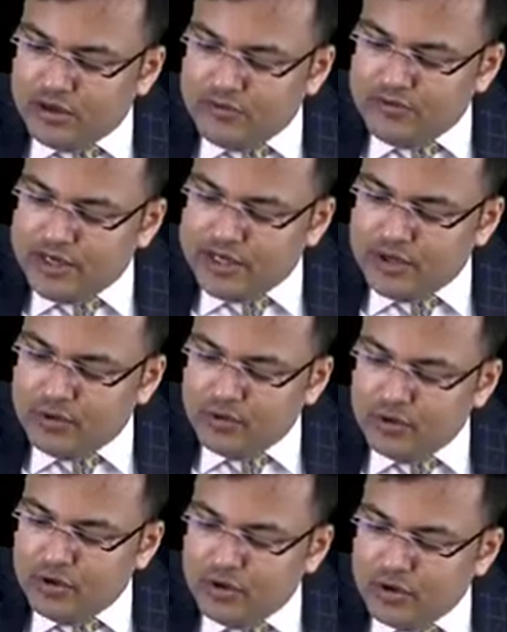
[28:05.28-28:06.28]
We
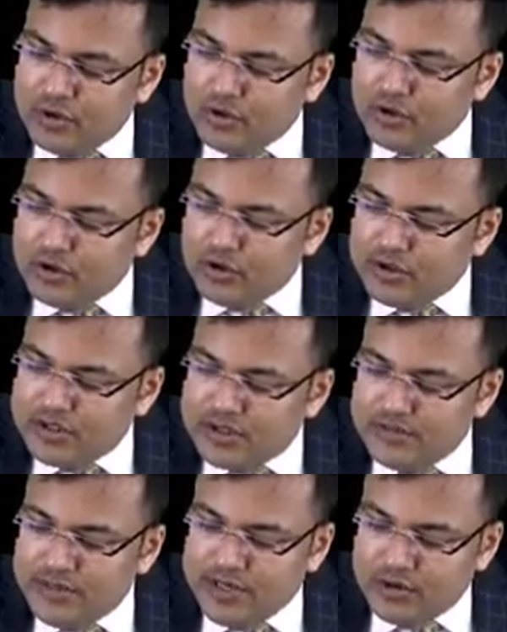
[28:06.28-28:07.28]
do
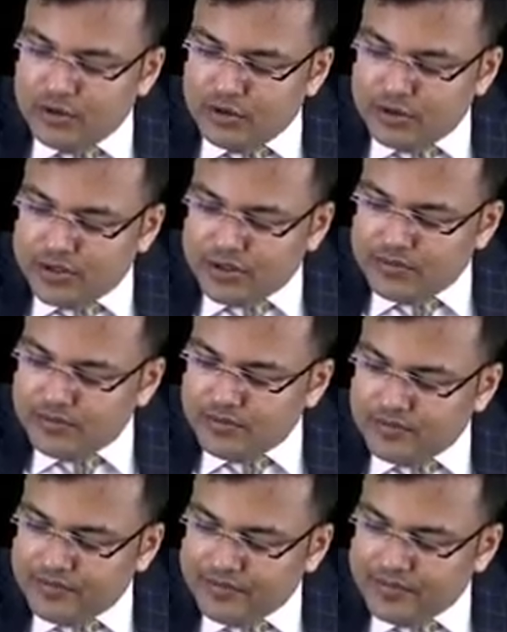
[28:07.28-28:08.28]
colostomy closure.
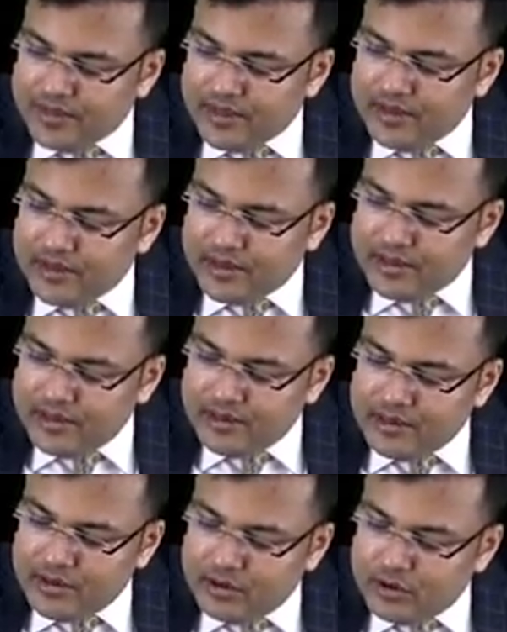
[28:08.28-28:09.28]
Clear?
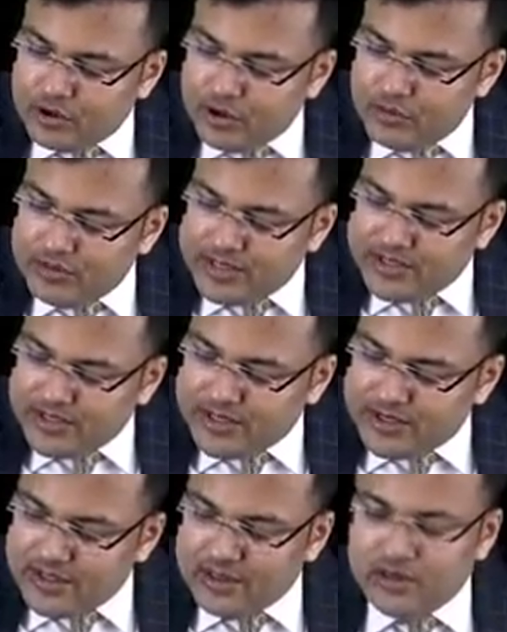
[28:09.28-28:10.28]
So tumor
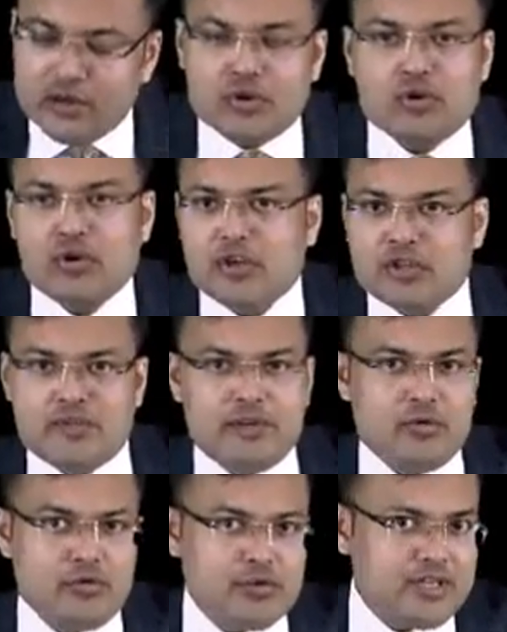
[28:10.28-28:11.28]
resection and colostomy
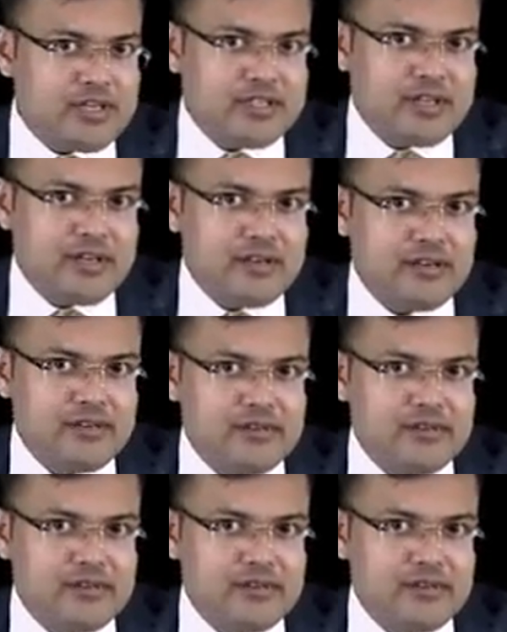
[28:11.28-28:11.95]
closure is done.